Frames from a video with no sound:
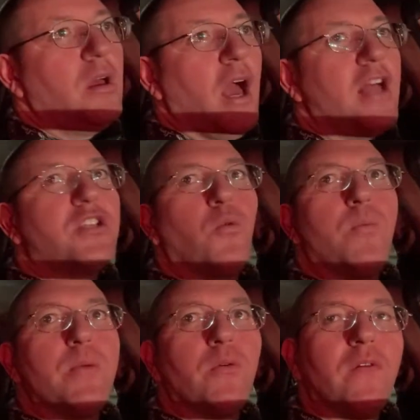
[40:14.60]
And so what
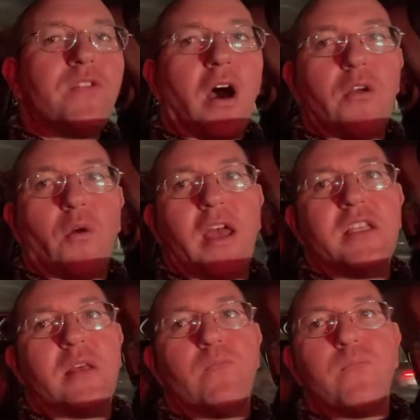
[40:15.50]
people have done, right,
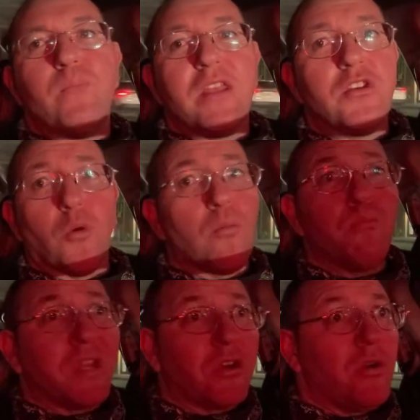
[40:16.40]
is they've made the door
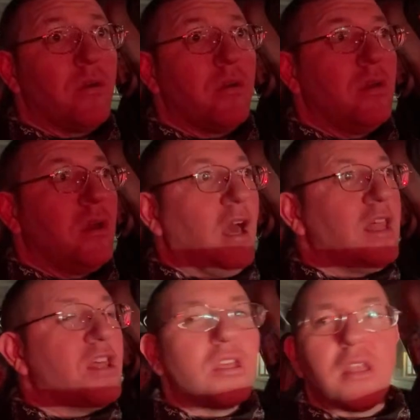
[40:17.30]
bigger. And
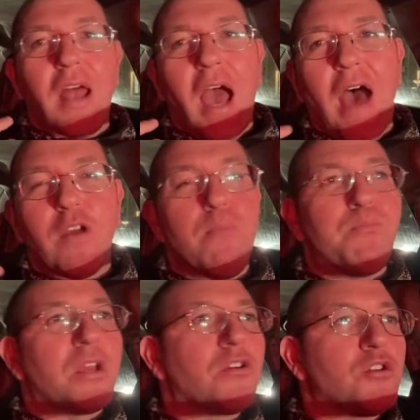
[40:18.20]
they think that having a
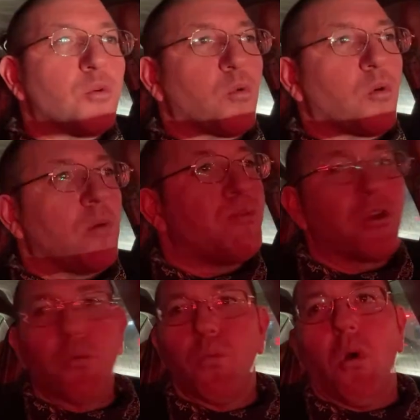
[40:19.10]
bigger door, a
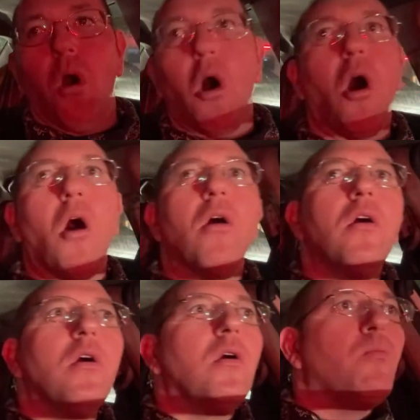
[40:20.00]
bigger wall,
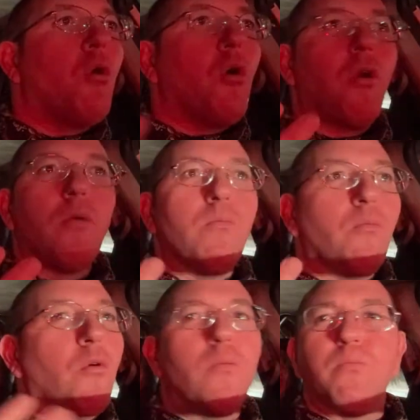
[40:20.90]
more
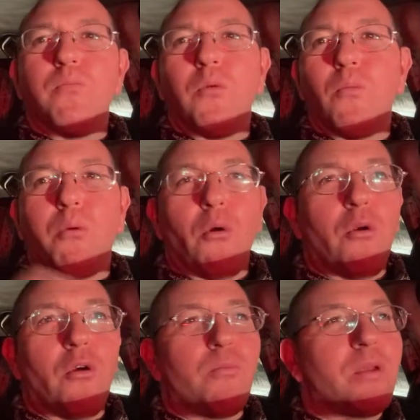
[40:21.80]

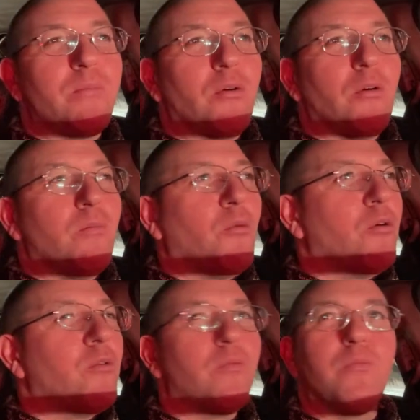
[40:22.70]
border people,
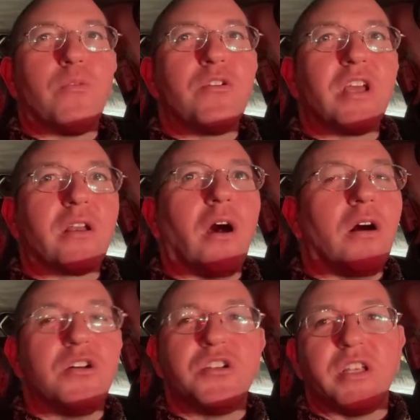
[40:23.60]
more
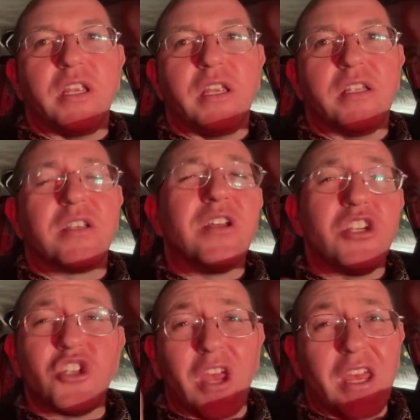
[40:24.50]
technology is going to
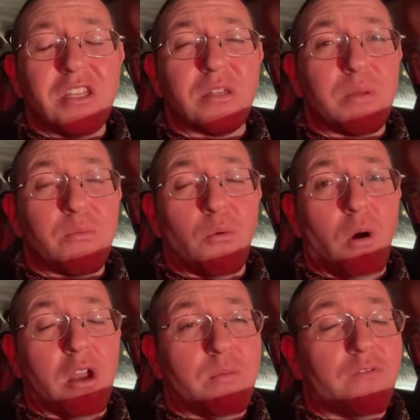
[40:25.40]
change that people
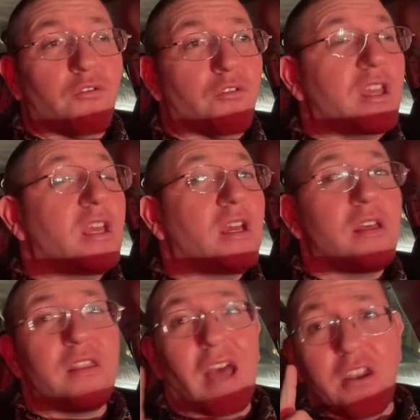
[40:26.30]
want to be free.
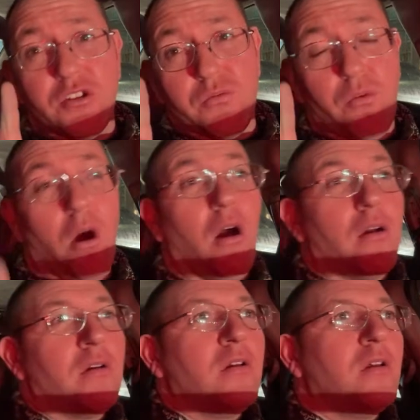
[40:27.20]
That is wrong.
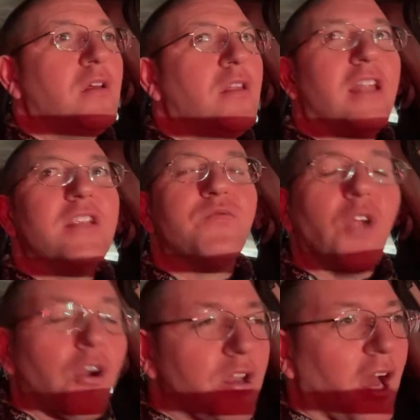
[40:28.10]
That is
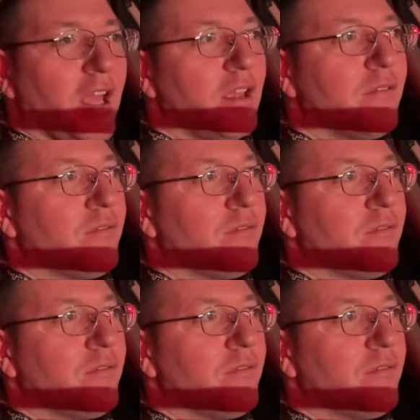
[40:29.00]
very naive.